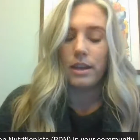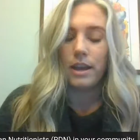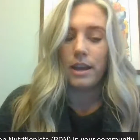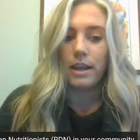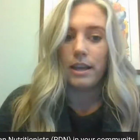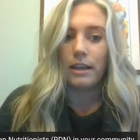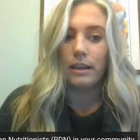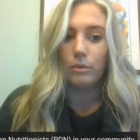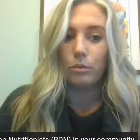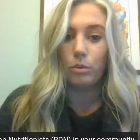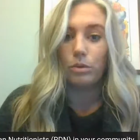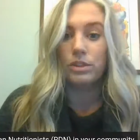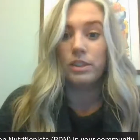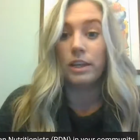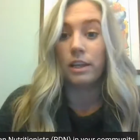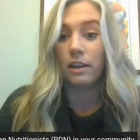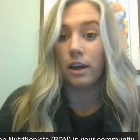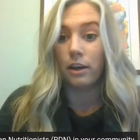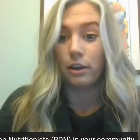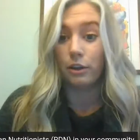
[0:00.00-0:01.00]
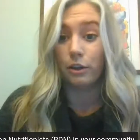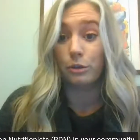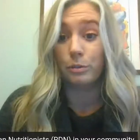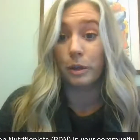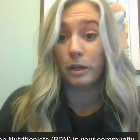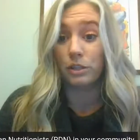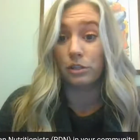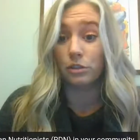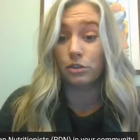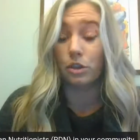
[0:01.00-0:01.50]
and we'll see a lot of those
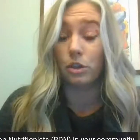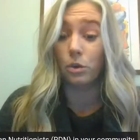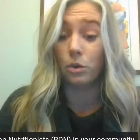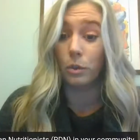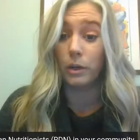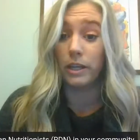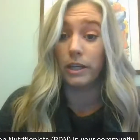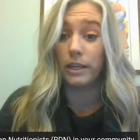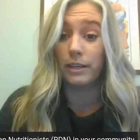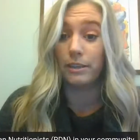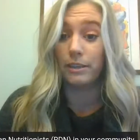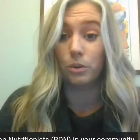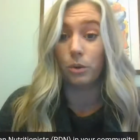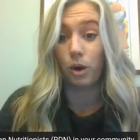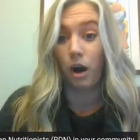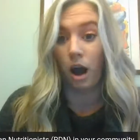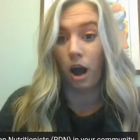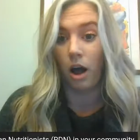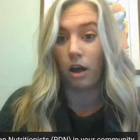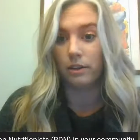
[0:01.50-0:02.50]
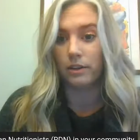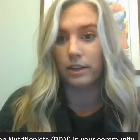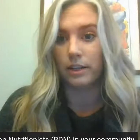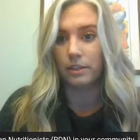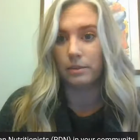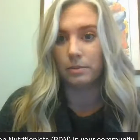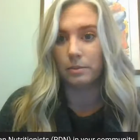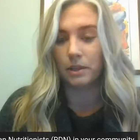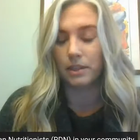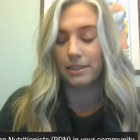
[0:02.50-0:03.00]
patients on the weekends or
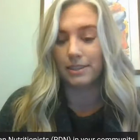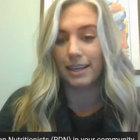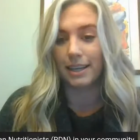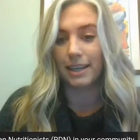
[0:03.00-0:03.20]
holidays because